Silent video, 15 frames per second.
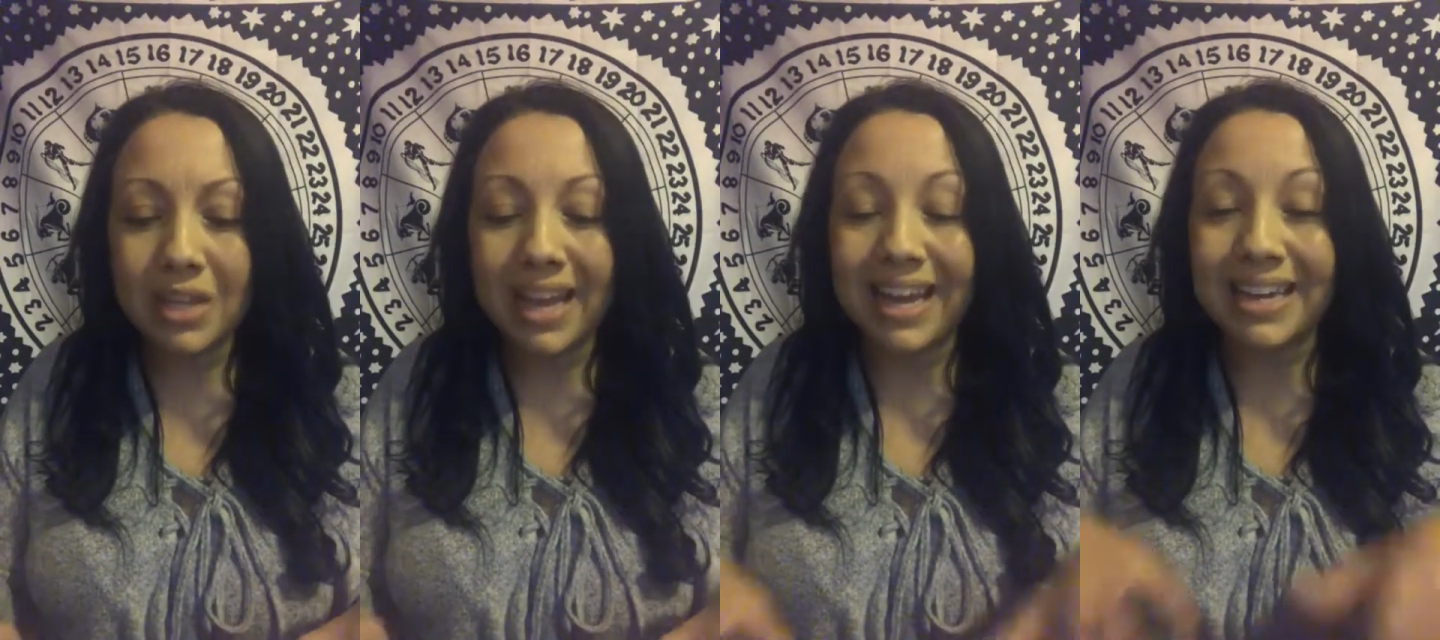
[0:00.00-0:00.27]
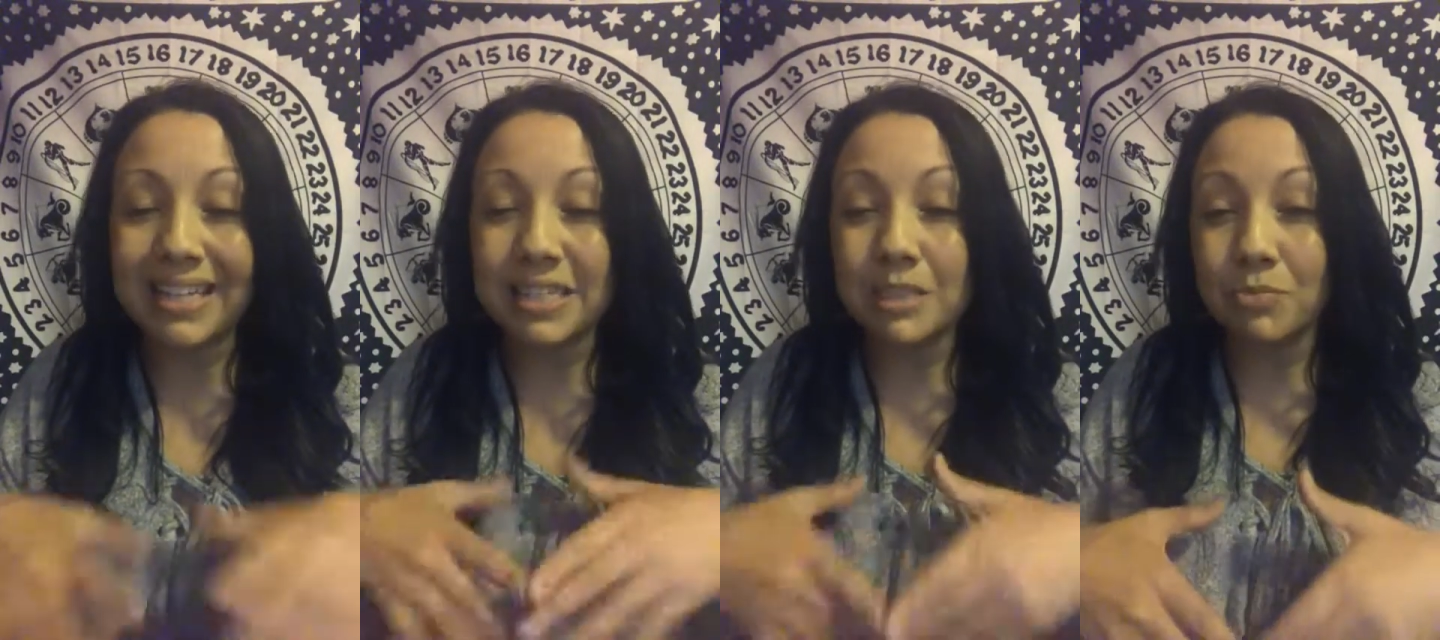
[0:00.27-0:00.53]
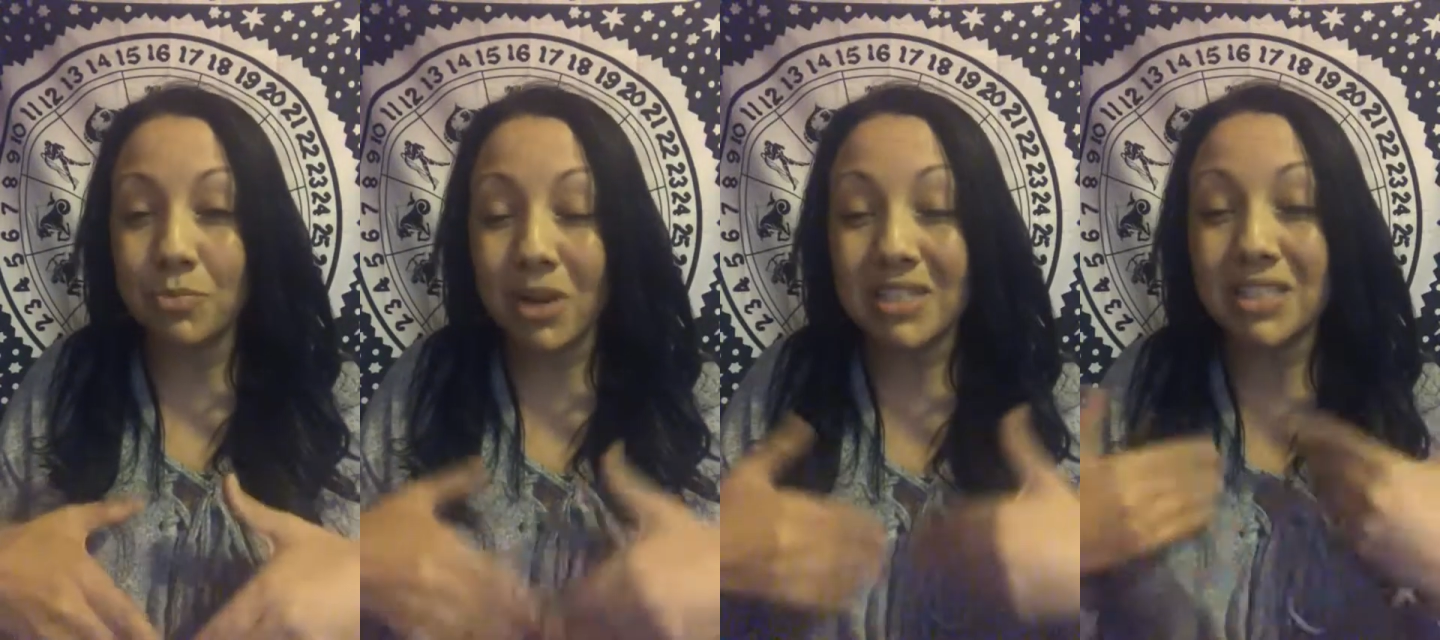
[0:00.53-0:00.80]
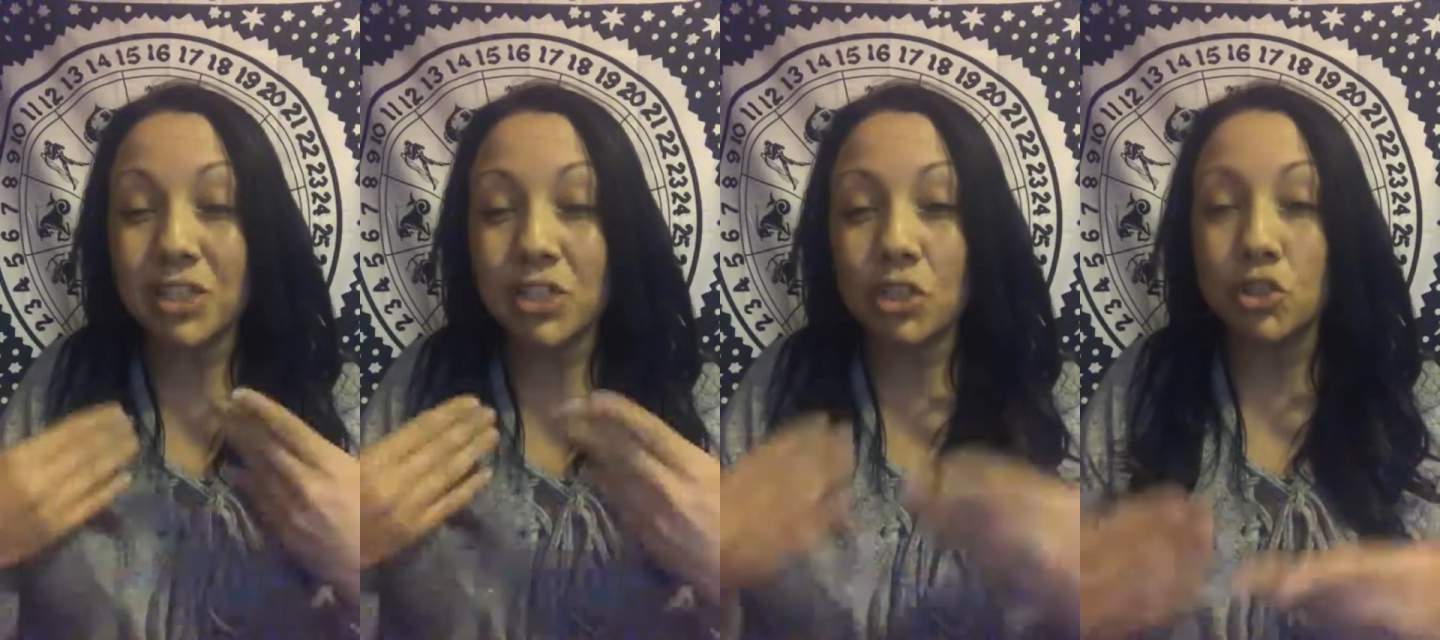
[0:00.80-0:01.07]
and
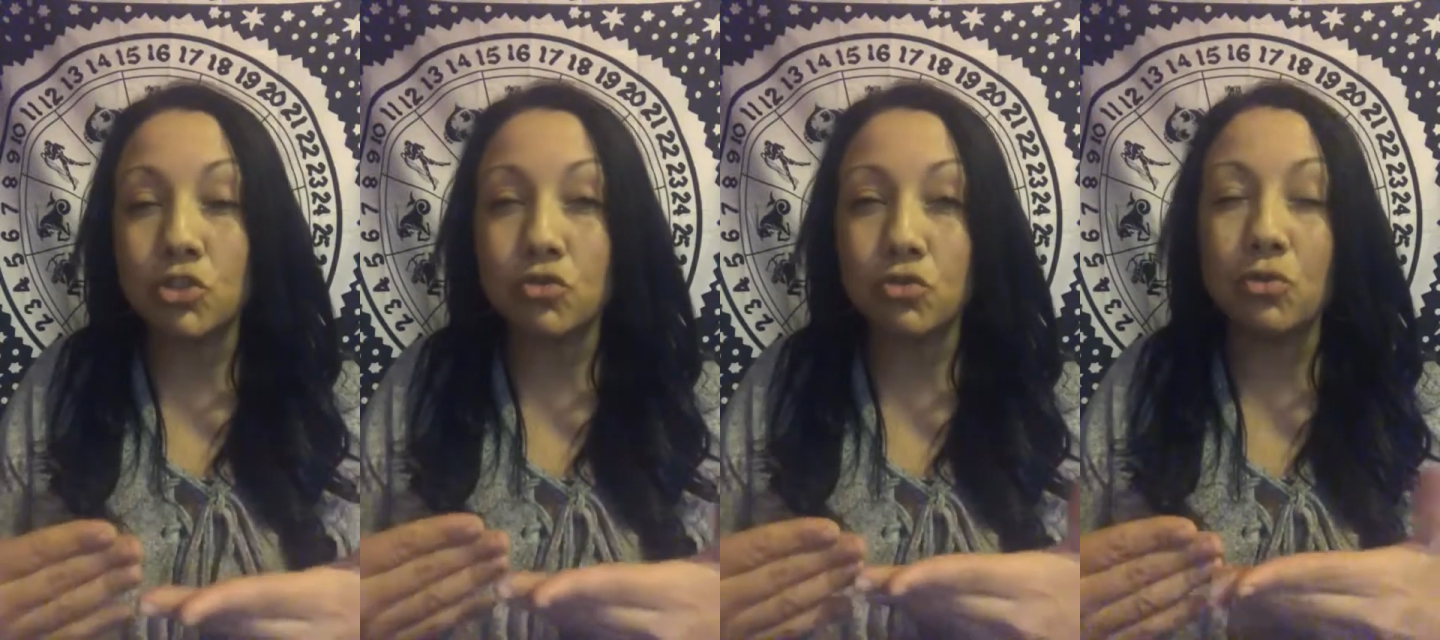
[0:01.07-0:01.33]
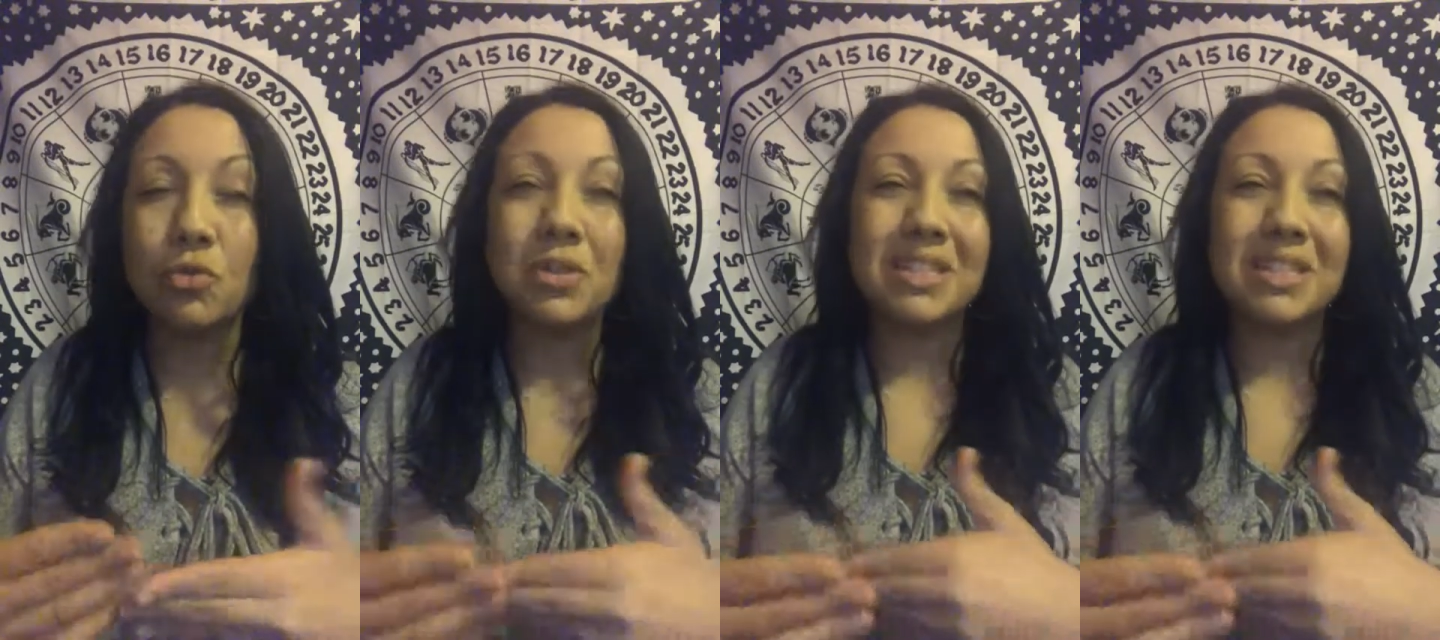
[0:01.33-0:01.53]
expressing your truth